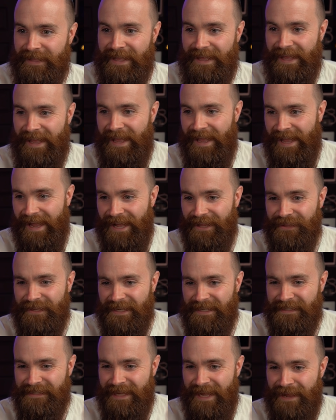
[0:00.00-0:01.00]
Yeah, look
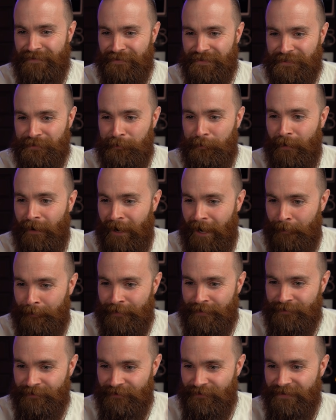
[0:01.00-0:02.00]
at David, so
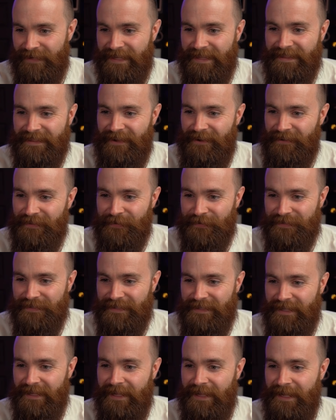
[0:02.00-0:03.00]
popular. Look at all those
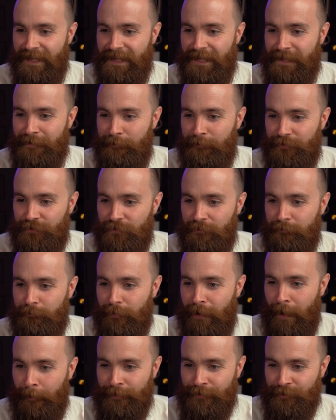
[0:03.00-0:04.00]

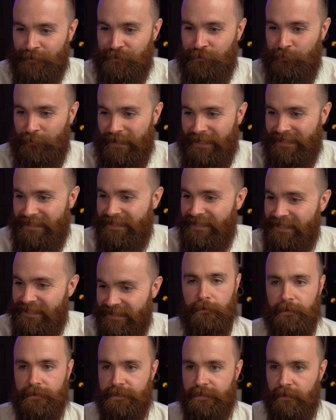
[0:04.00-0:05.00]
popular tweets.
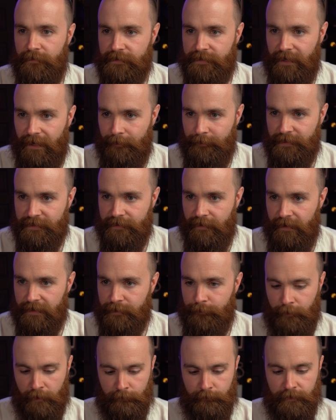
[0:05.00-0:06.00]
Let's see all the times he's
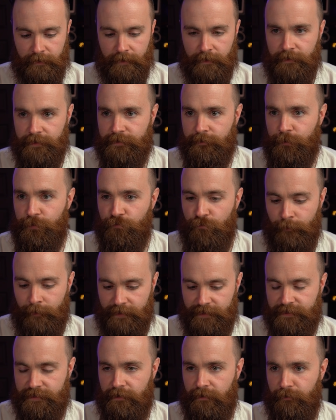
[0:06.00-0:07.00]
talked about me. I'll search for
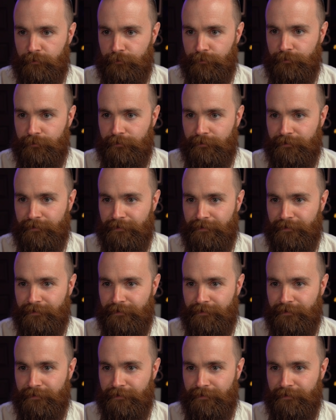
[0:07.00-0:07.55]
myself.